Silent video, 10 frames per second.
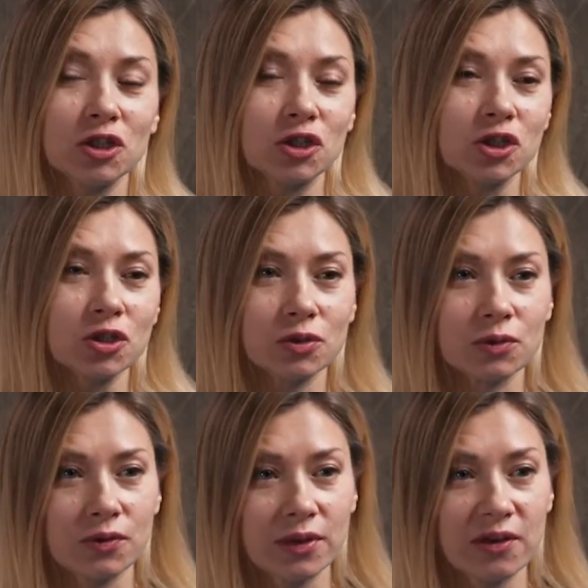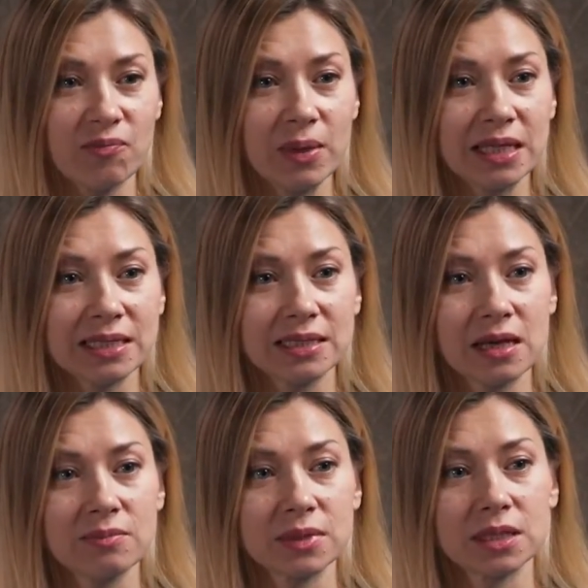not true. There have been
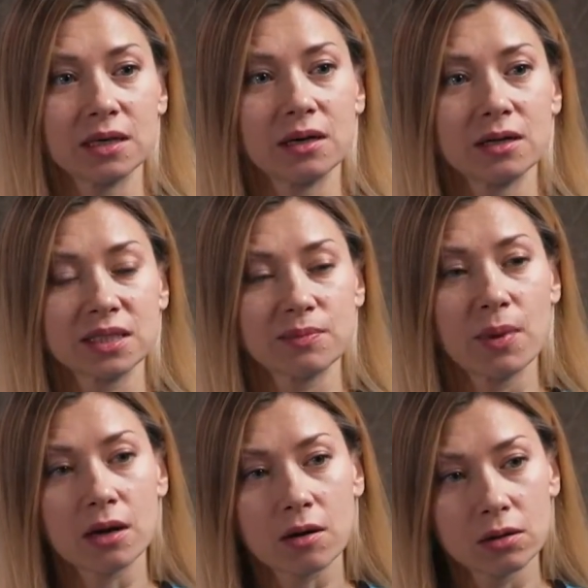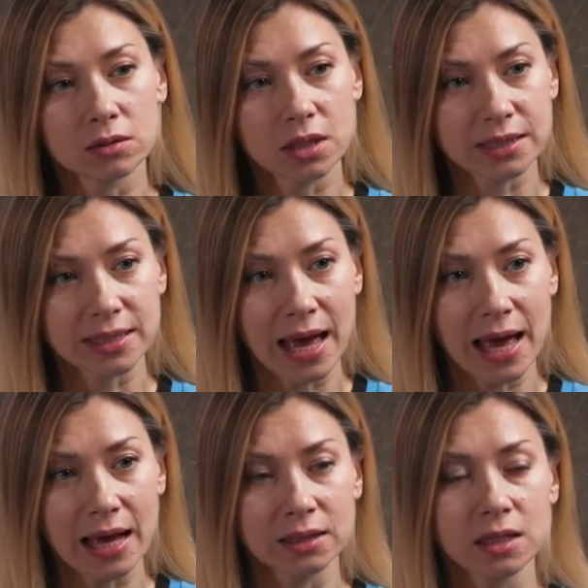some smart contracts
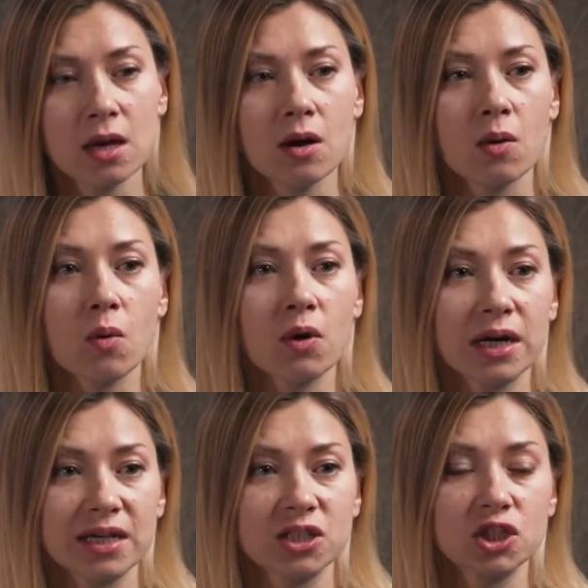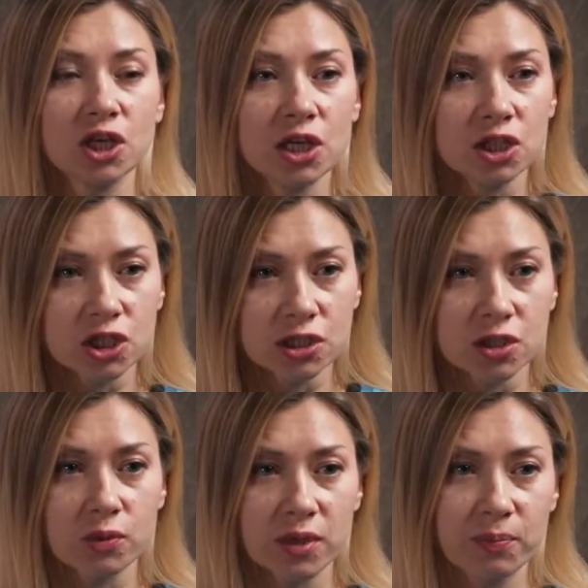hacked, or
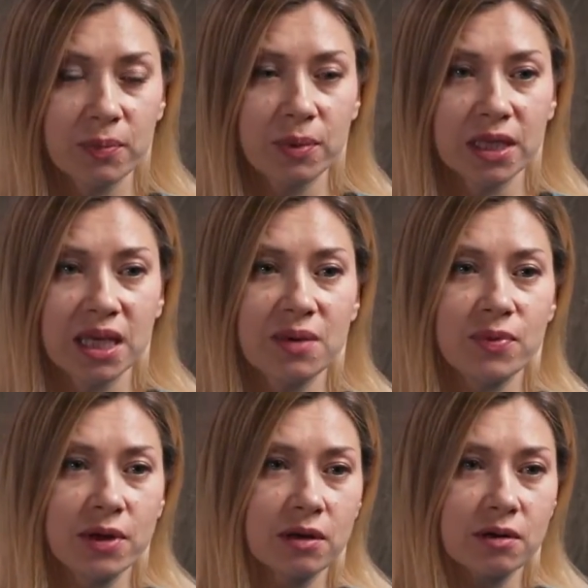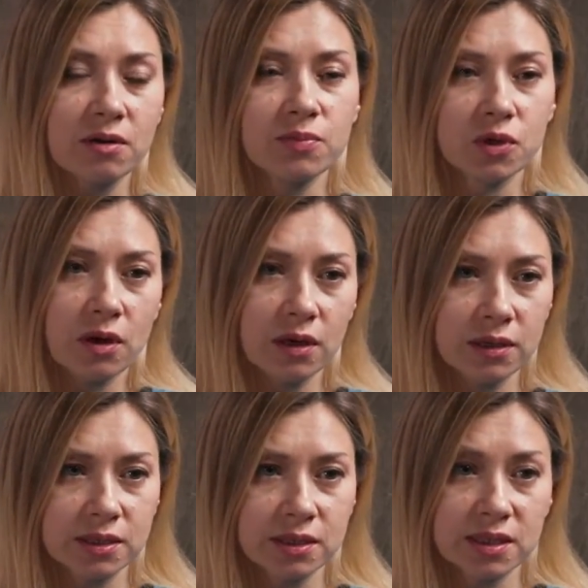exchanges where people keep their
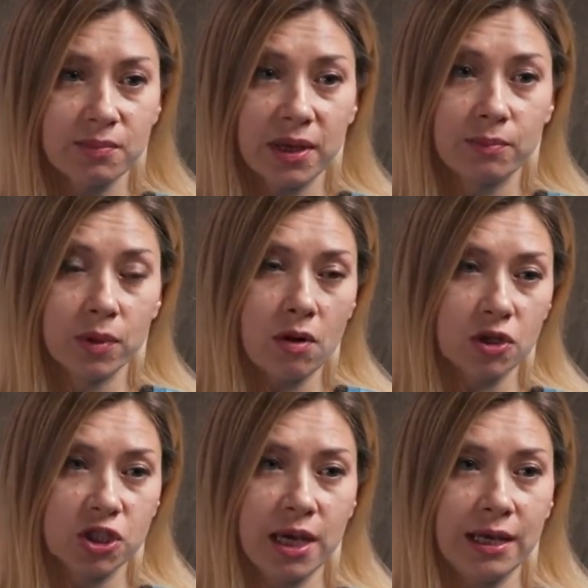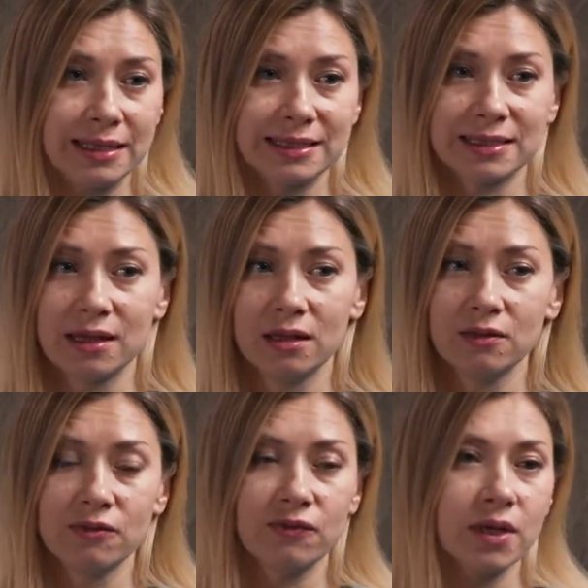cryptocurrencies, but blockchain
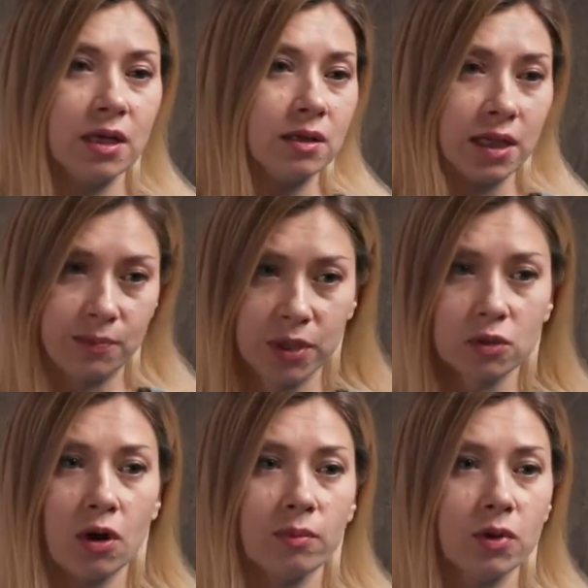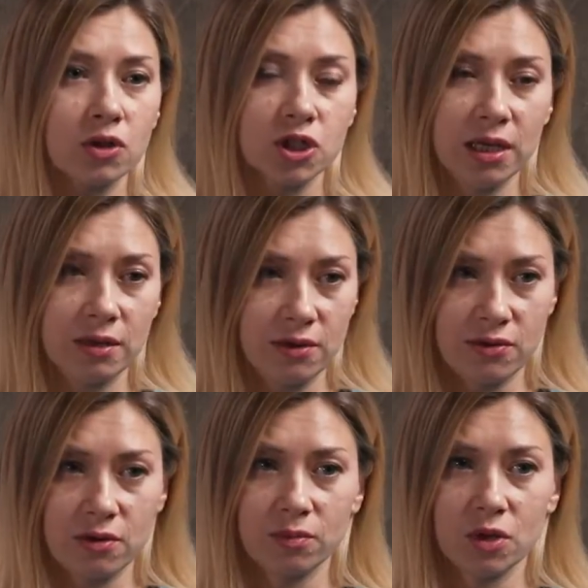itself, like Bitcoin blockchain and
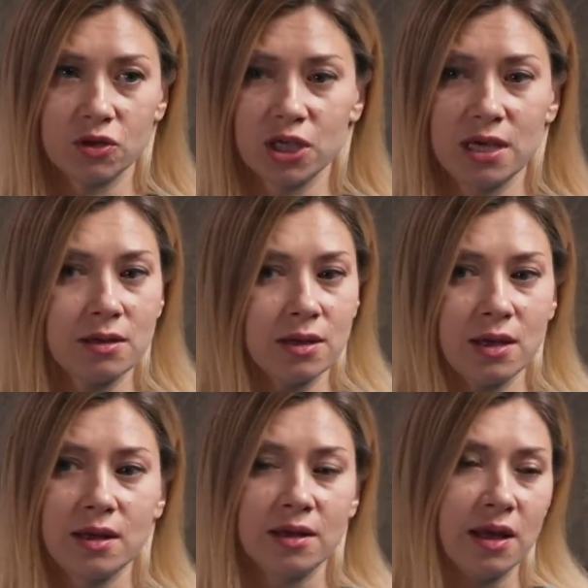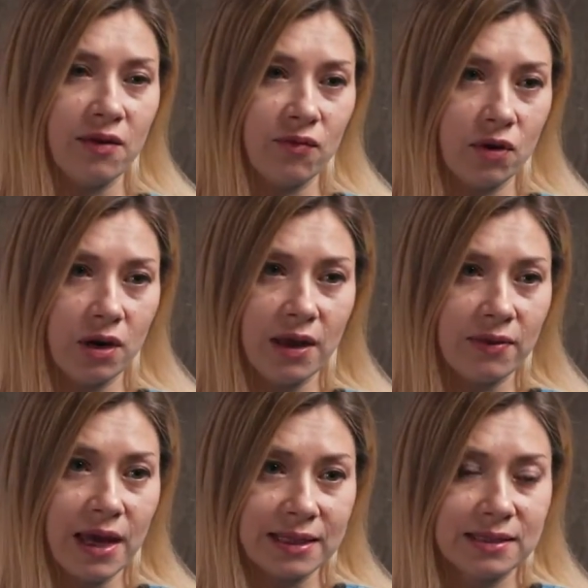Ethereum blockchain, never.
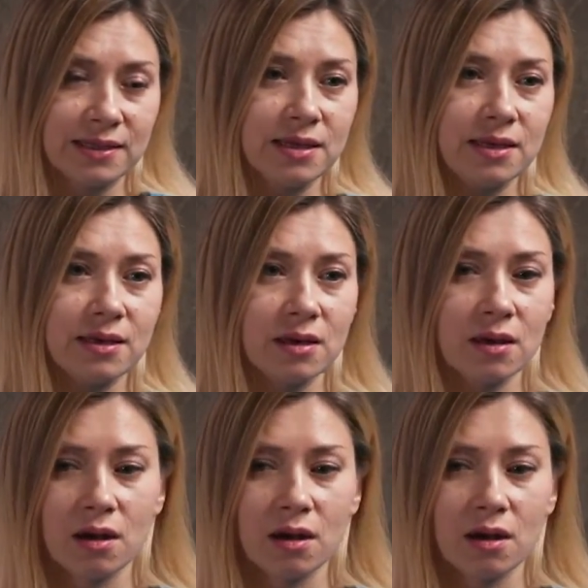And that's the